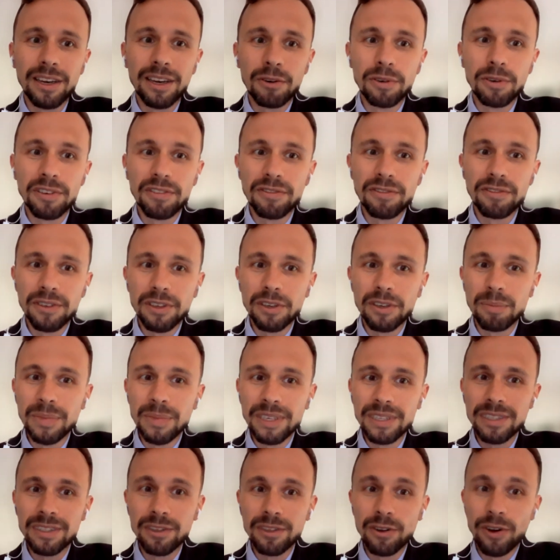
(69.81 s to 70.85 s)
with
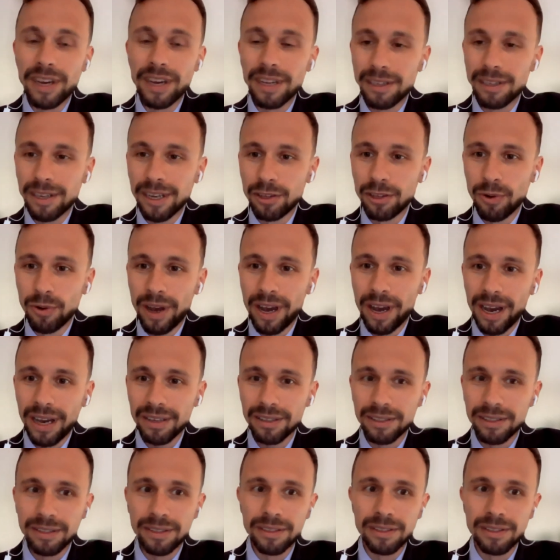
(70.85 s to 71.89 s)
Ms. Noëlle Lenoir,
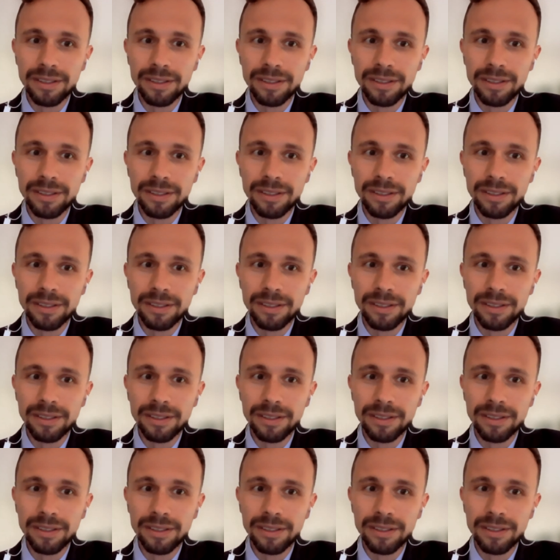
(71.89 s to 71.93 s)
